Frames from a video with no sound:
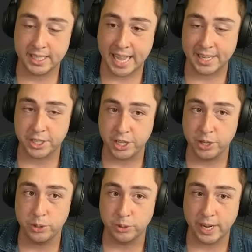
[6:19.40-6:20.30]
that to
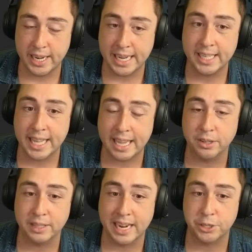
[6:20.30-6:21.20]
you an
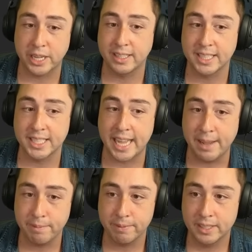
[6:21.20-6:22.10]
indicator that a channel is
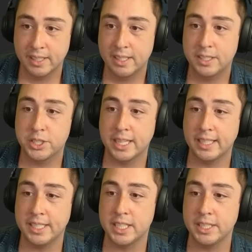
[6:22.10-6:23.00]
dead? Because
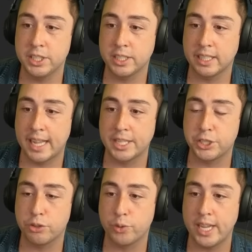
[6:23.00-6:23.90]
let's look at the
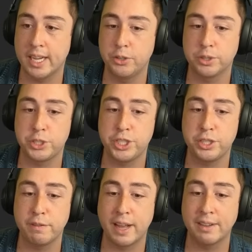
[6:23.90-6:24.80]
last
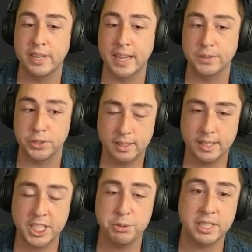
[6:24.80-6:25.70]
365 days.
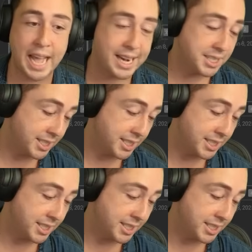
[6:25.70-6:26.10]
Let's use that as an